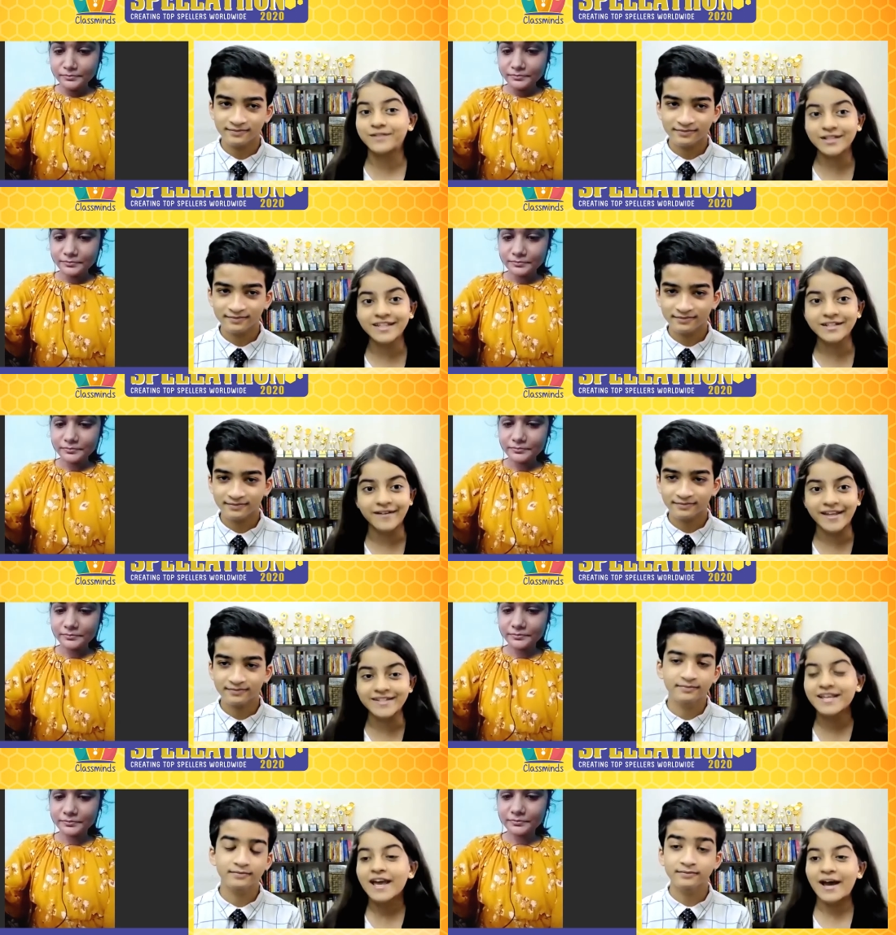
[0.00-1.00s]
Speaker 1: really
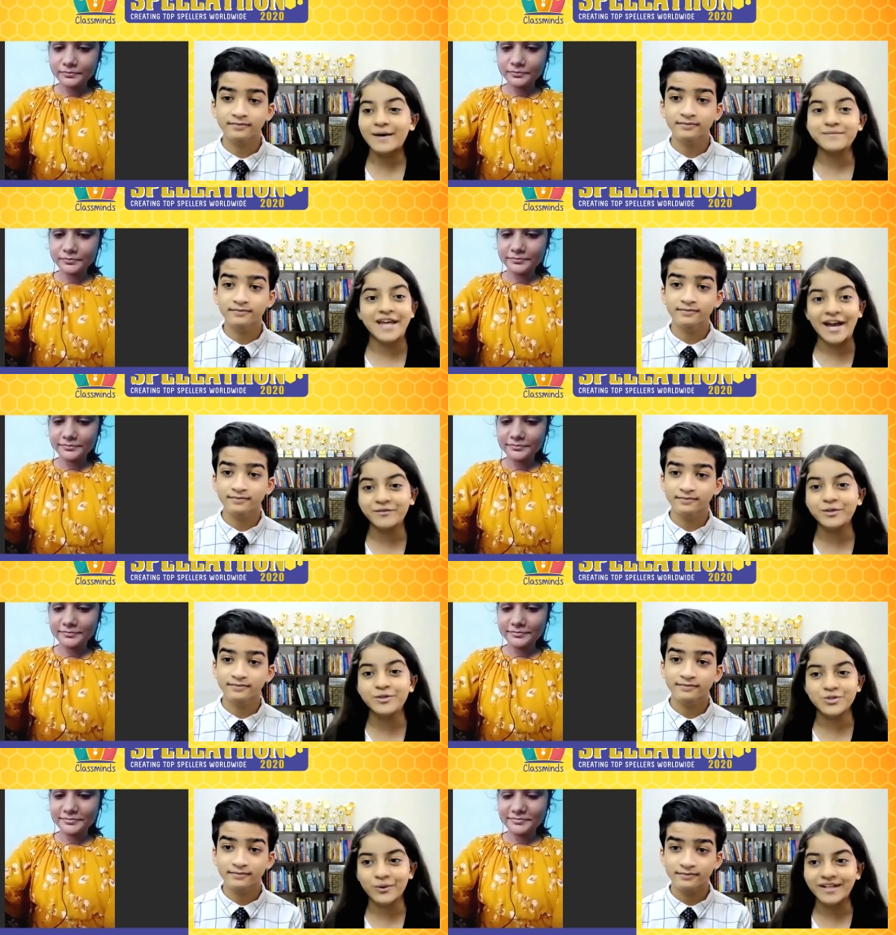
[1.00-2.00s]
great to have you
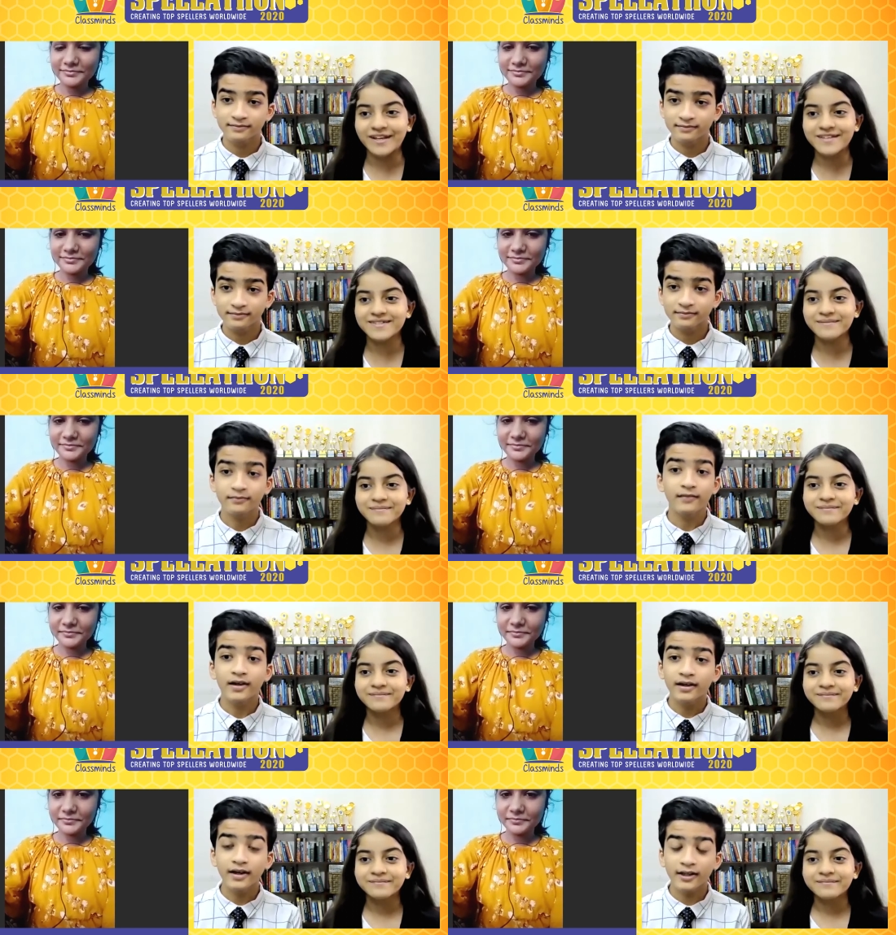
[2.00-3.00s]
join us.
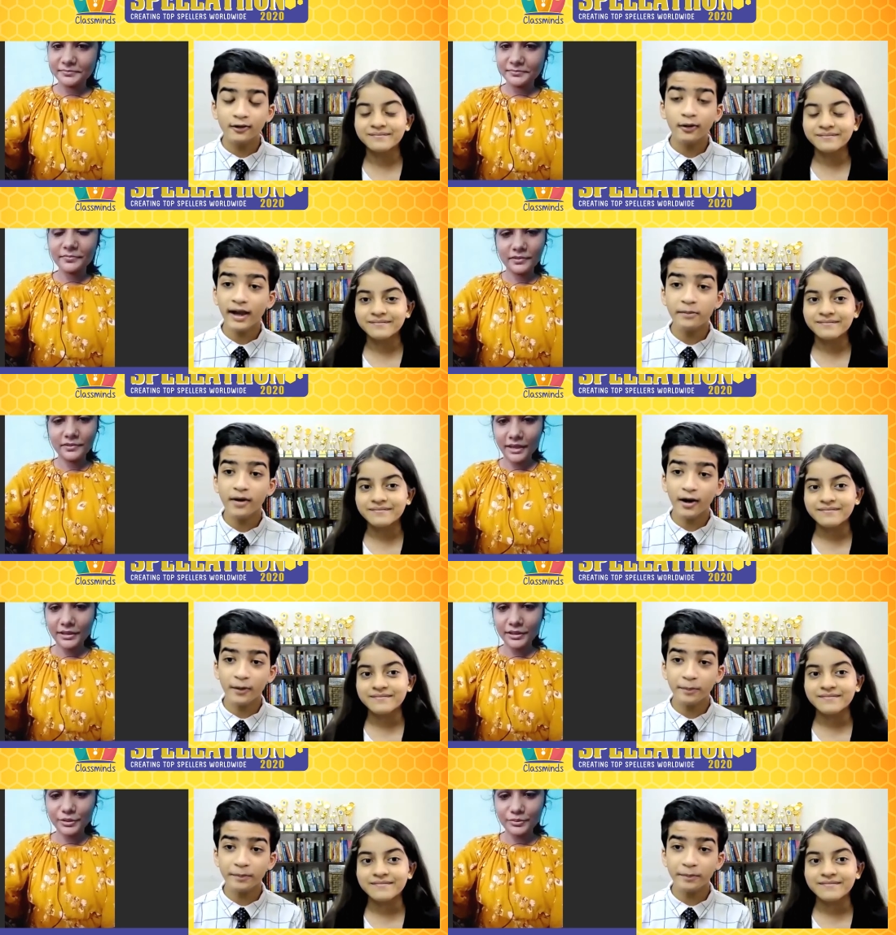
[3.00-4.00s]
Hello, I'm
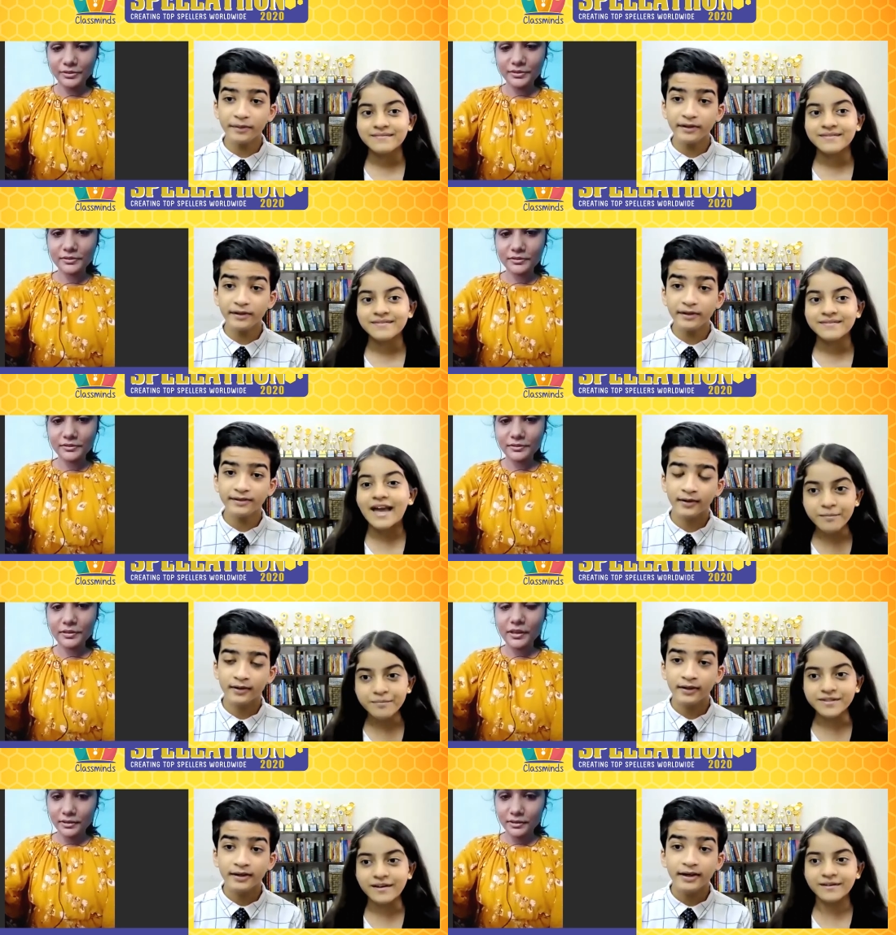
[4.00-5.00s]
Harpith. And I'm
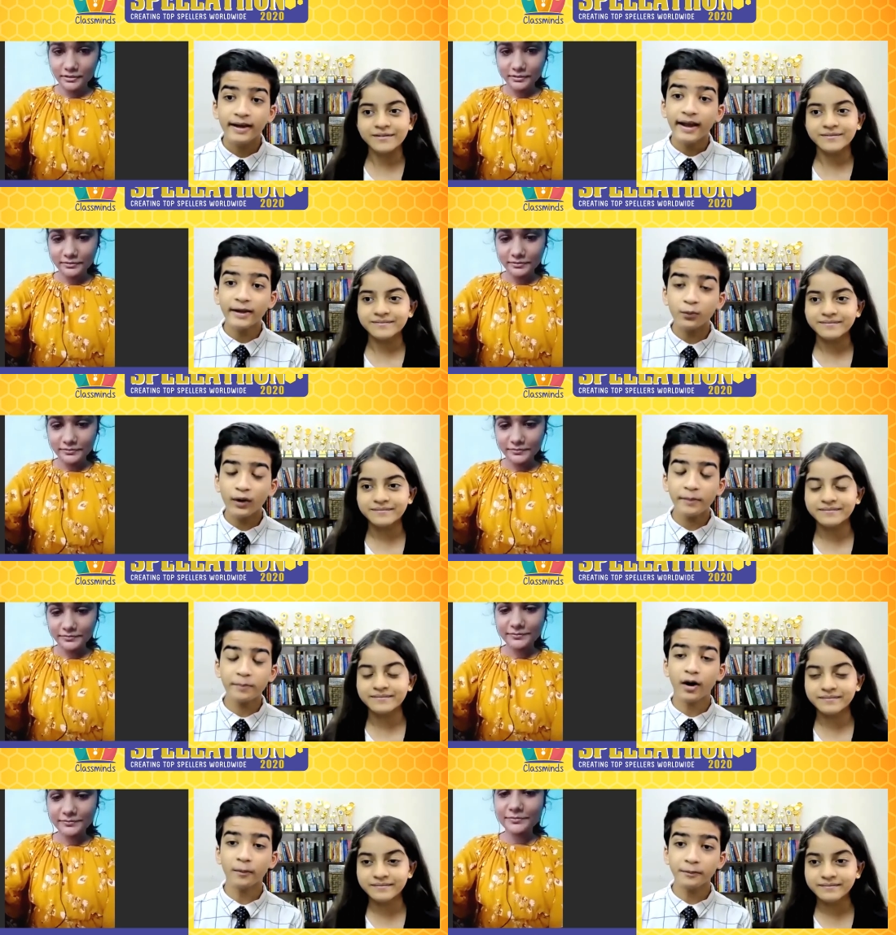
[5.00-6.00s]
Harpita.
Speaker 2: And
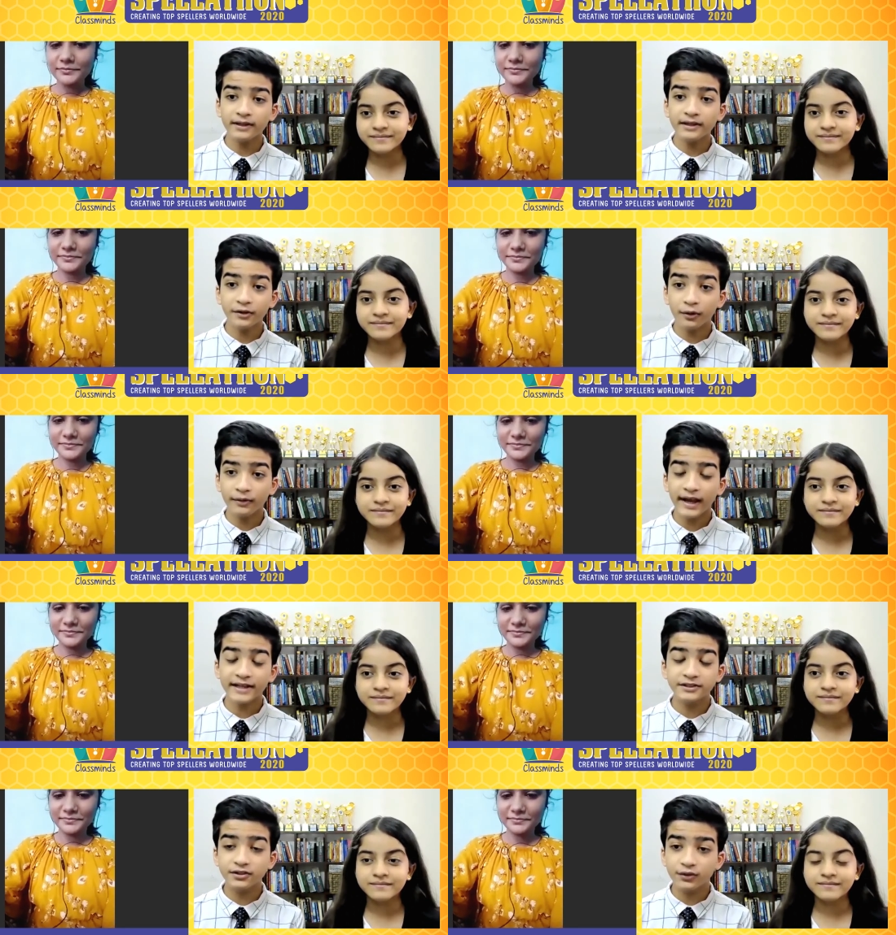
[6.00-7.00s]
we're popularly known
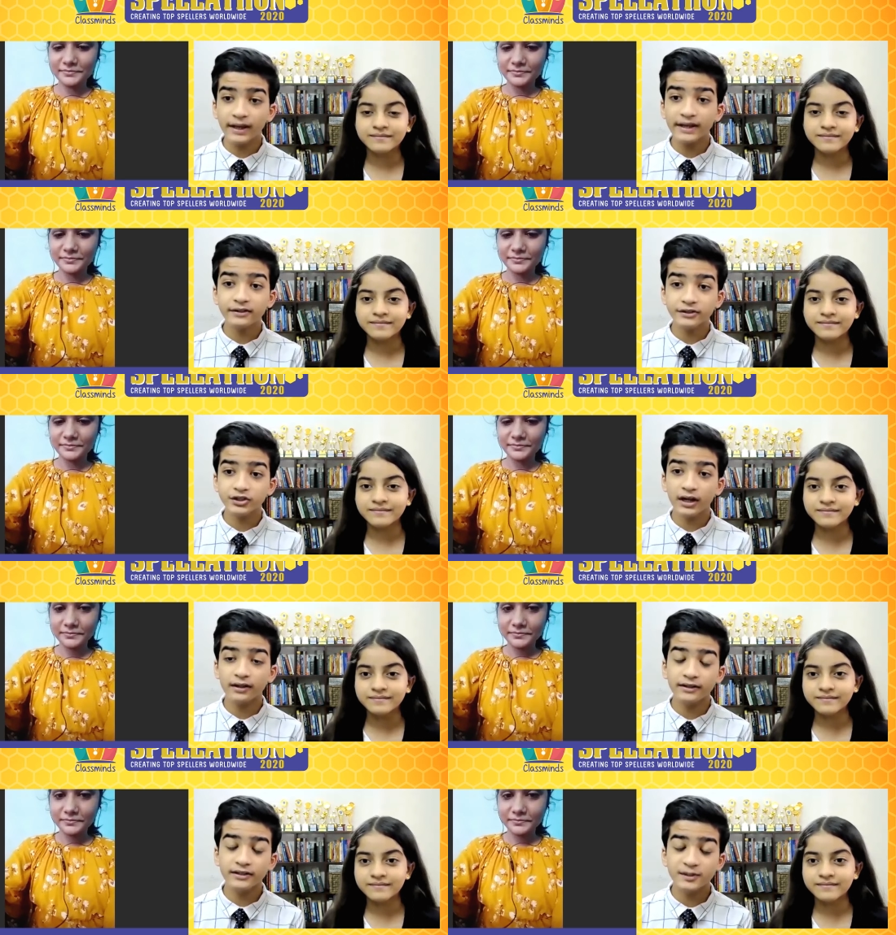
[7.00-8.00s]
as the Great
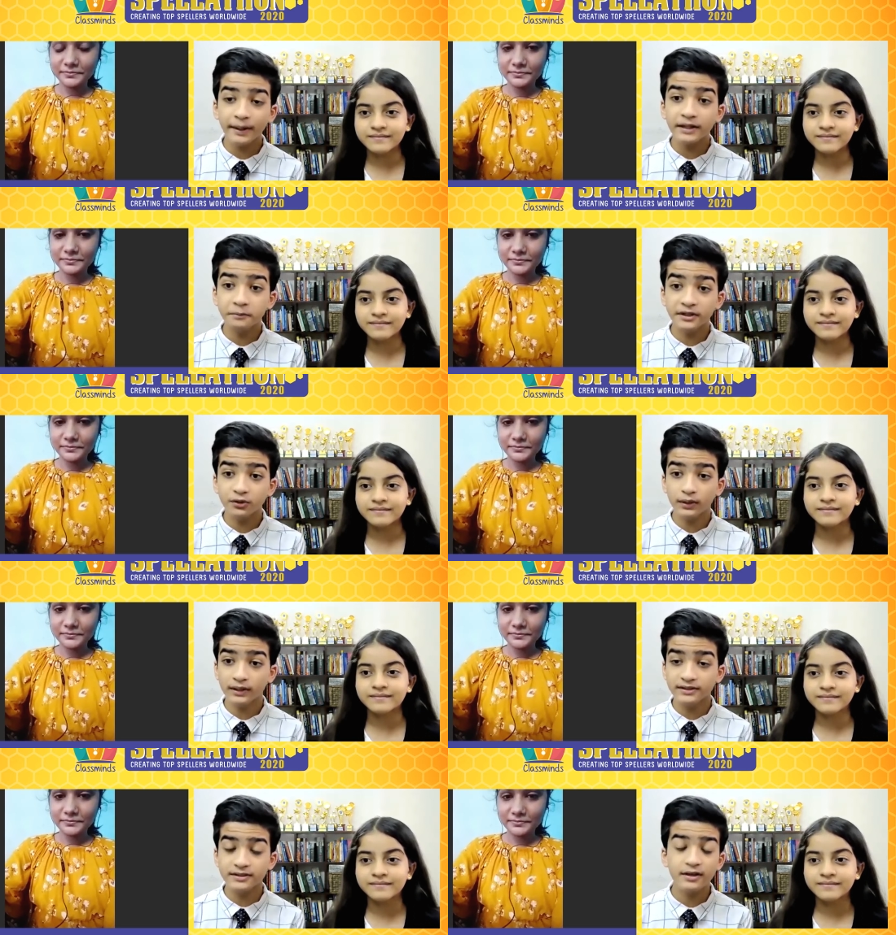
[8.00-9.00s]
Australian Spelling Bee
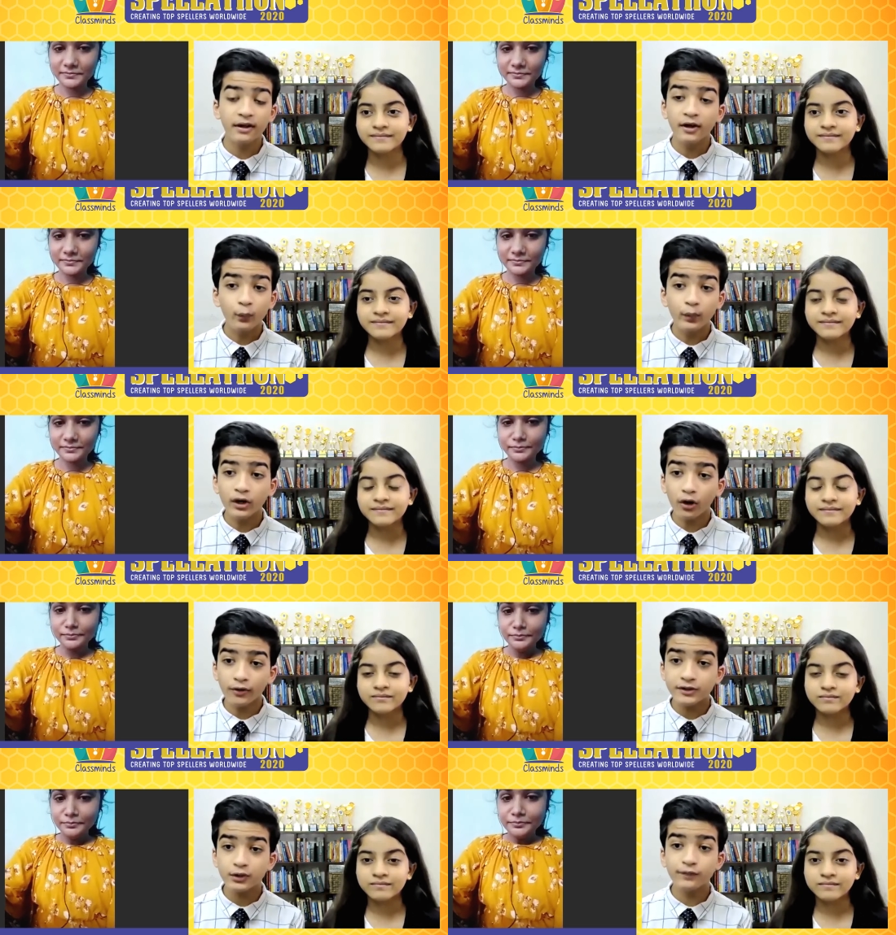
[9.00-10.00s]
Twins. We're
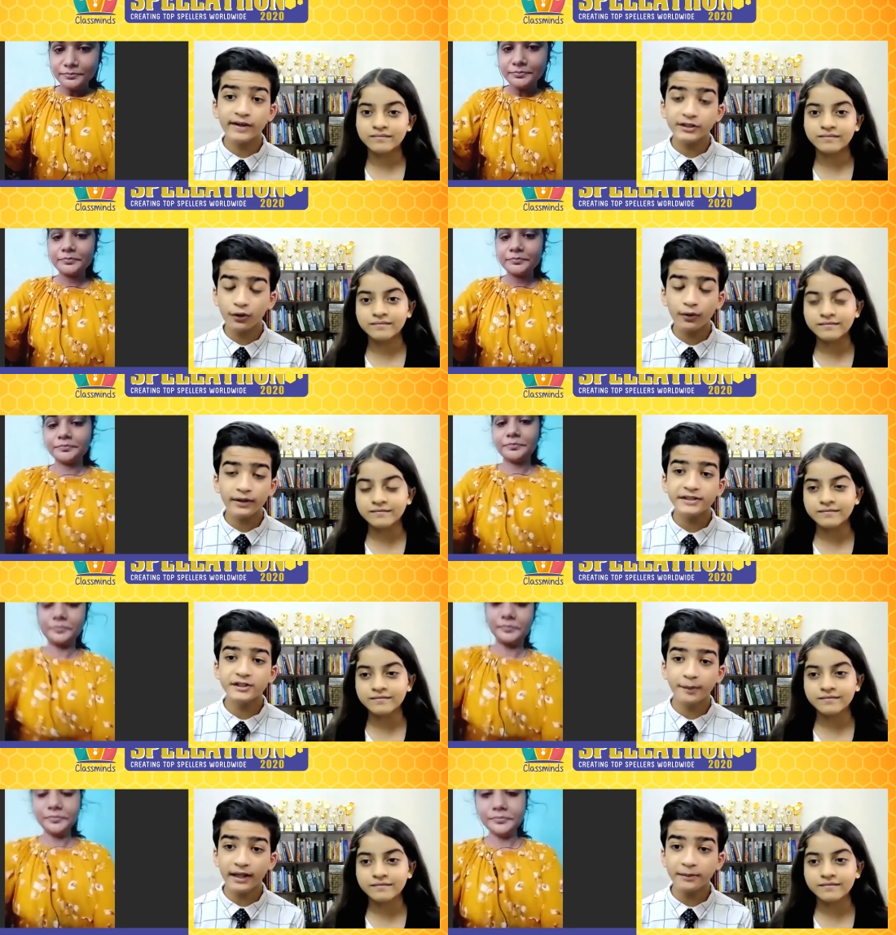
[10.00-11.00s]
also Victorian Spell